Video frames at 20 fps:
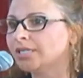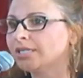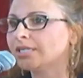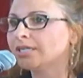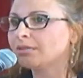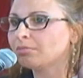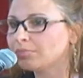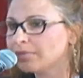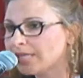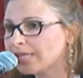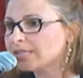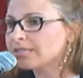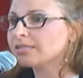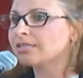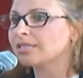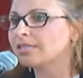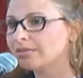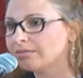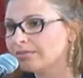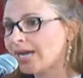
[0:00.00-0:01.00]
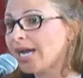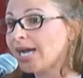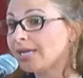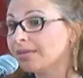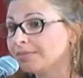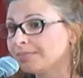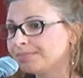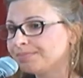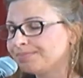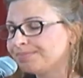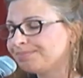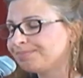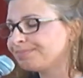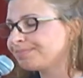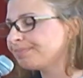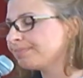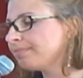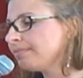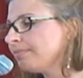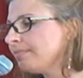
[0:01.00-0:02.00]
complexity you add.
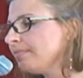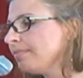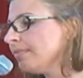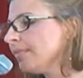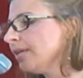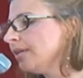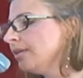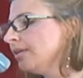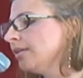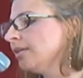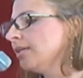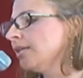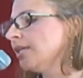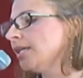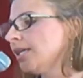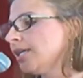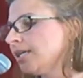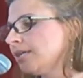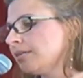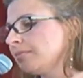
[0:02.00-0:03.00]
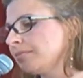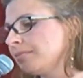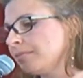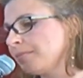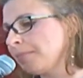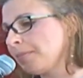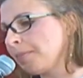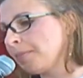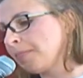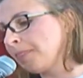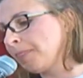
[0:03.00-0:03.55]
Um,